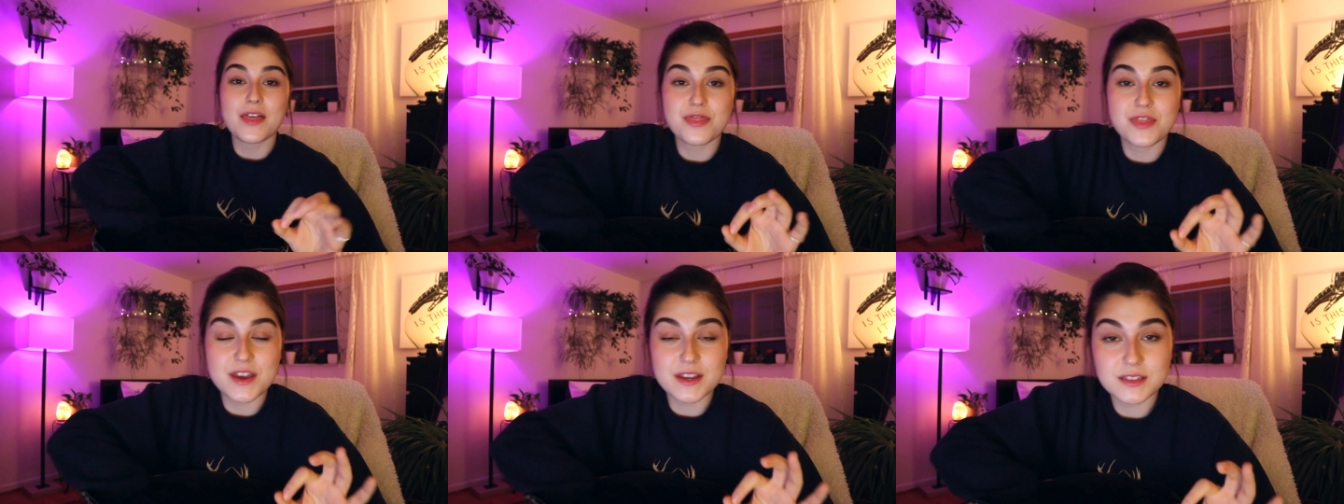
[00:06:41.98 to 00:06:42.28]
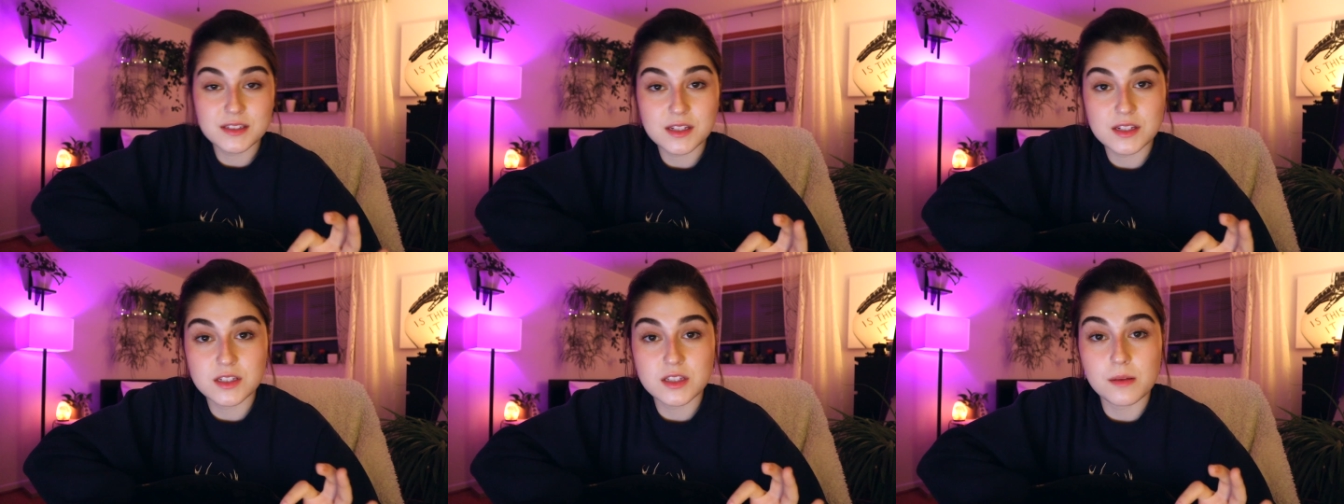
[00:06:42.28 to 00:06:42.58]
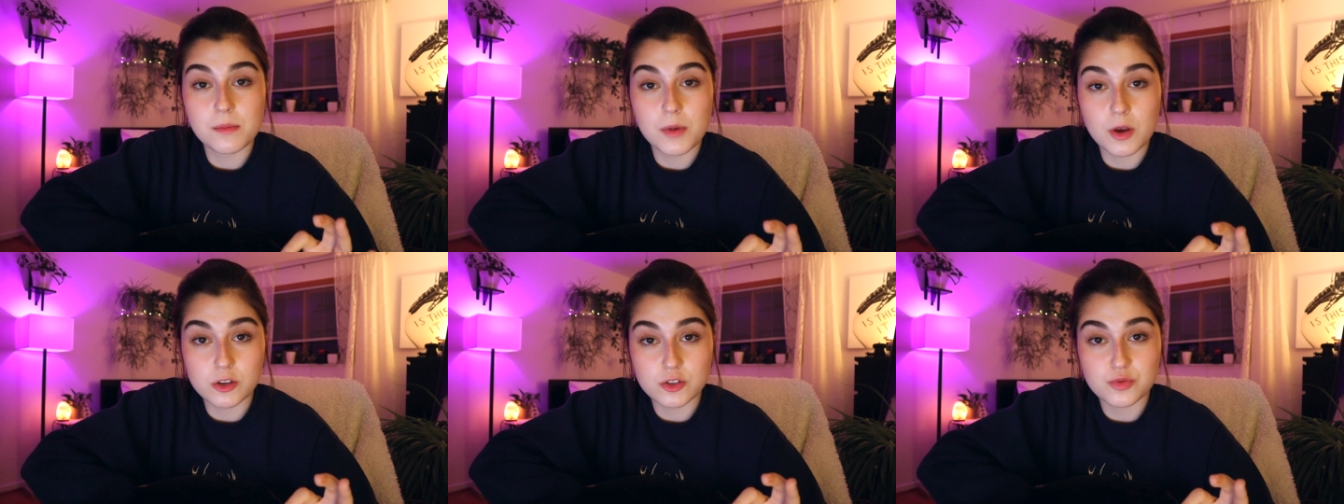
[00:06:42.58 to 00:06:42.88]
This is
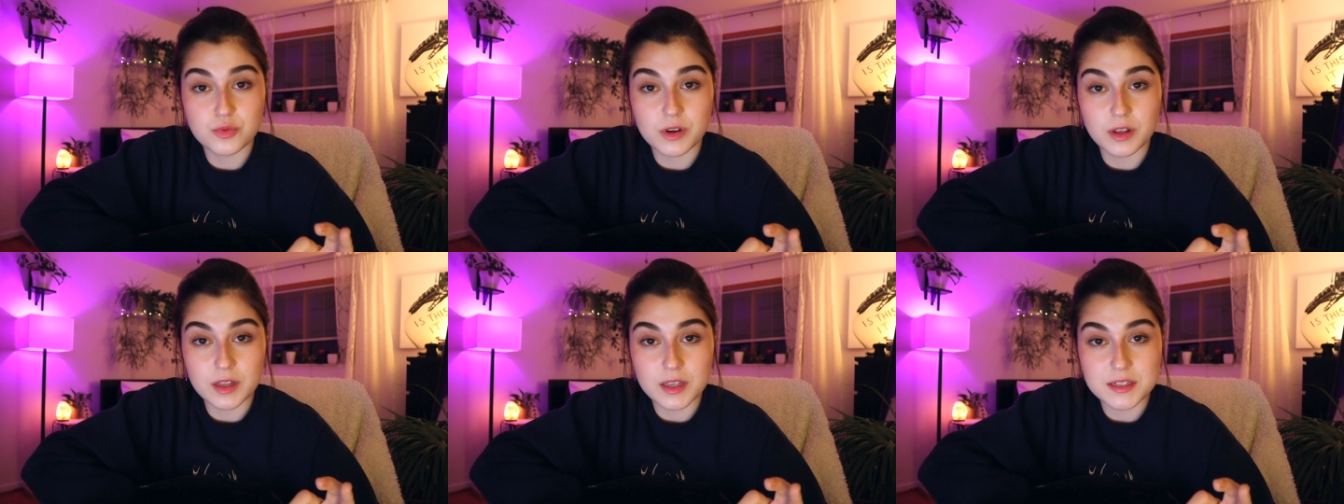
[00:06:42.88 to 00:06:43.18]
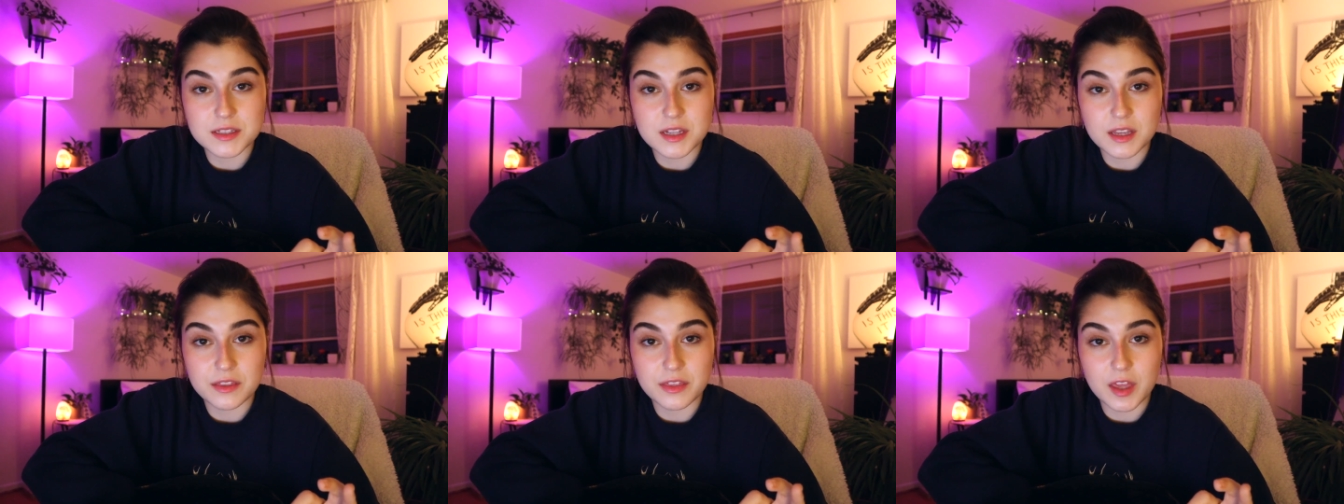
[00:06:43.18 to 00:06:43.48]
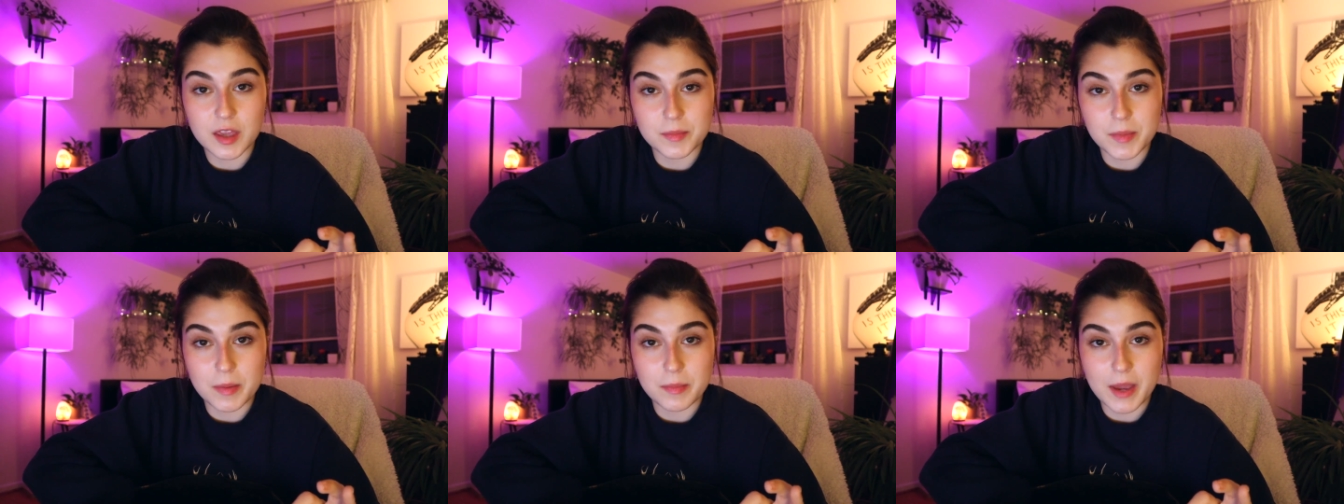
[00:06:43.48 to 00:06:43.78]
the most realistic
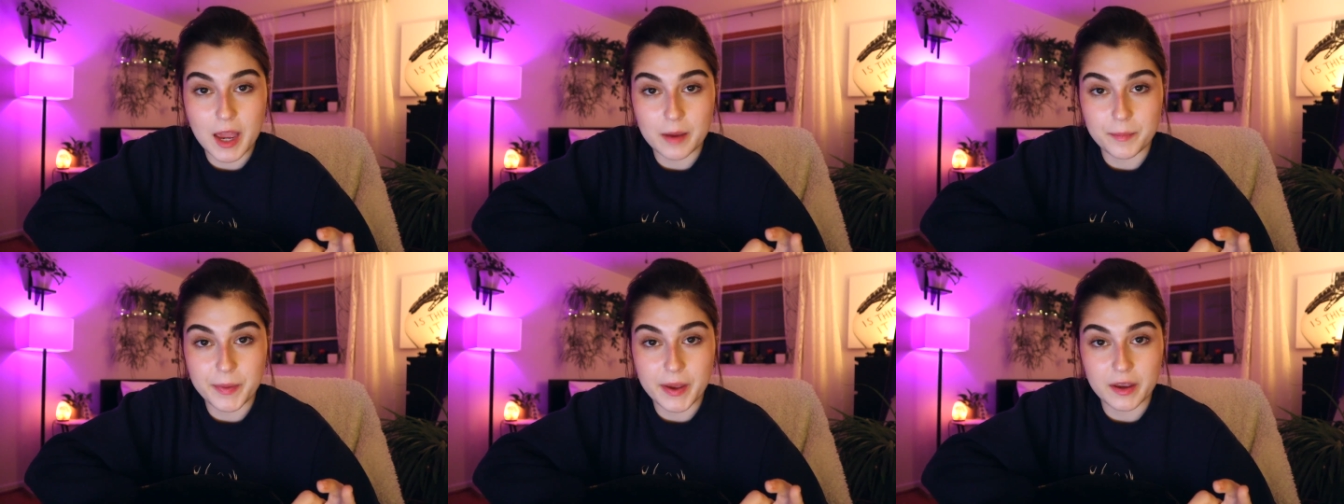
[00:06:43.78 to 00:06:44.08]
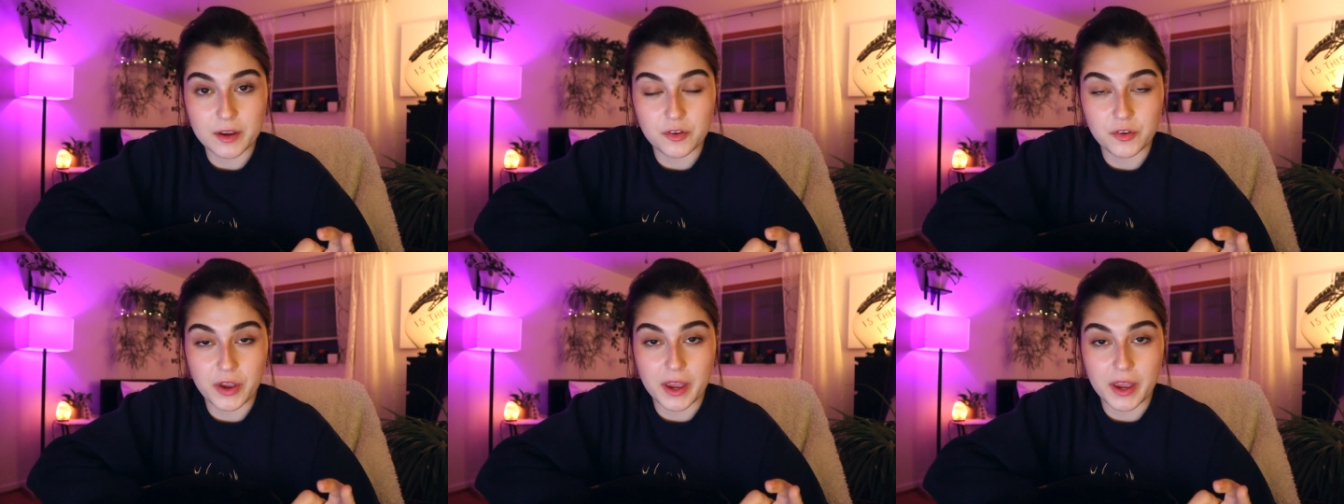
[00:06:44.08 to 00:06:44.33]
thing in my backpack.